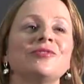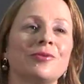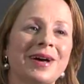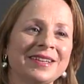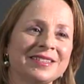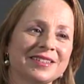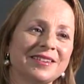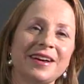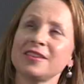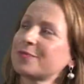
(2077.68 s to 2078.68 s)
in Rwanda,
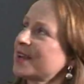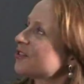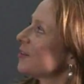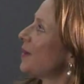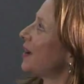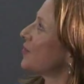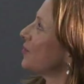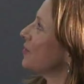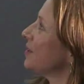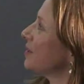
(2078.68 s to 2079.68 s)
and especially
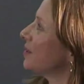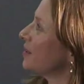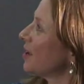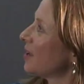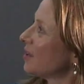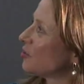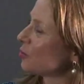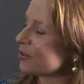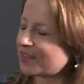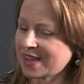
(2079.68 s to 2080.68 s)
Matthew. He
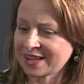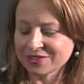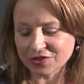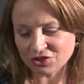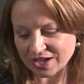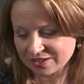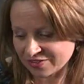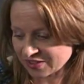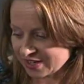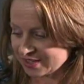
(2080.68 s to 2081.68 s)
towards the end of the
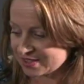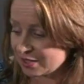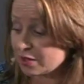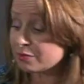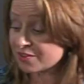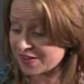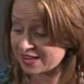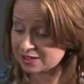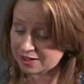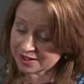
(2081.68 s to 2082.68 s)
genocide, he was
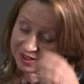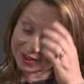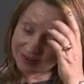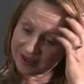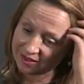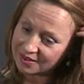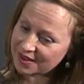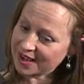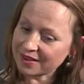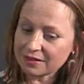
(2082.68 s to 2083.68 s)
very lucky in
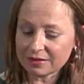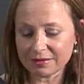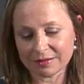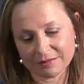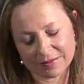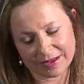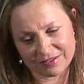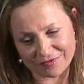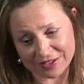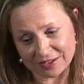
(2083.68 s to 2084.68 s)
that
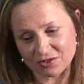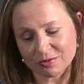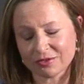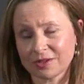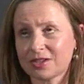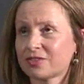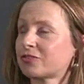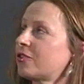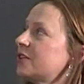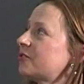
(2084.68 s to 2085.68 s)
his village was only
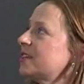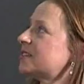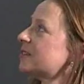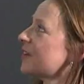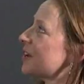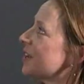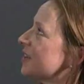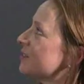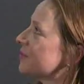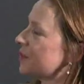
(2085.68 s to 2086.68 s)
destroyed right at the very
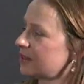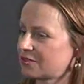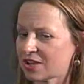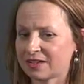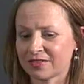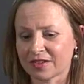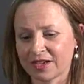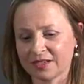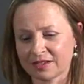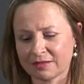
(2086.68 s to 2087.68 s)
end of the
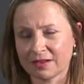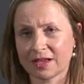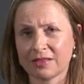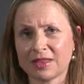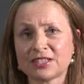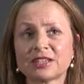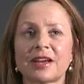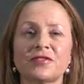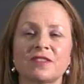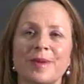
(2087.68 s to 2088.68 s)
genocide, and they did
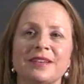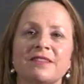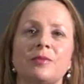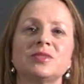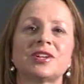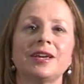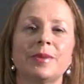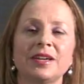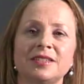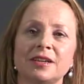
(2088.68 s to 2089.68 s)
have to spend some time
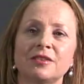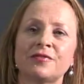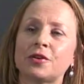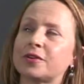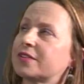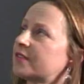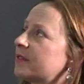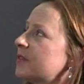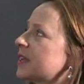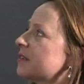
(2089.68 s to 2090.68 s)
hiding in the forest
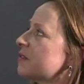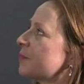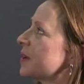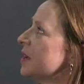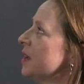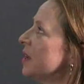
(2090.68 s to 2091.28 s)
and things, but